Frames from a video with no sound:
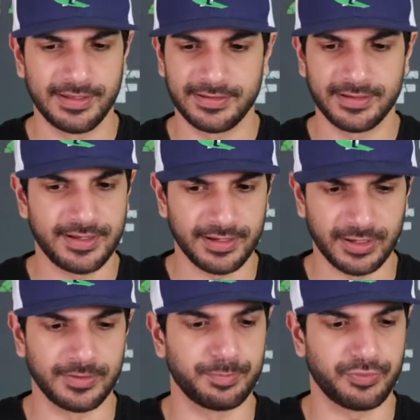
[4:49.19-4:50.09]
He can cut
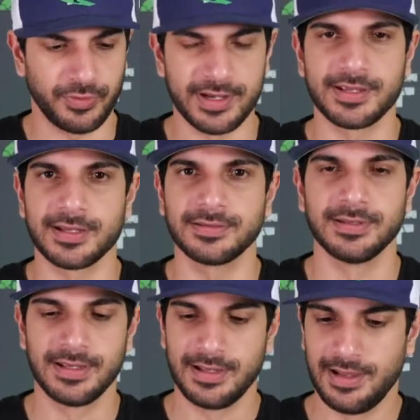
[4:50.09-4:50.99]
a pretty
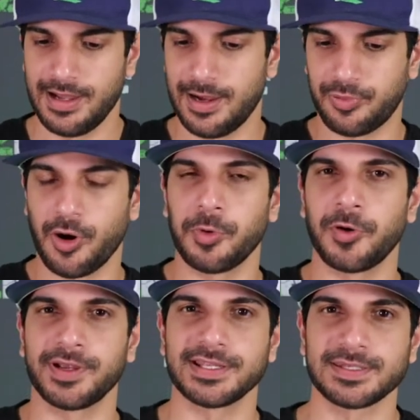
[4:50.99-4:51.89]
good
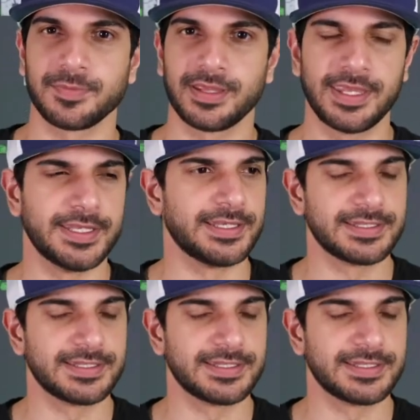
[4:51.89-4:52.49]
promo and get some heat.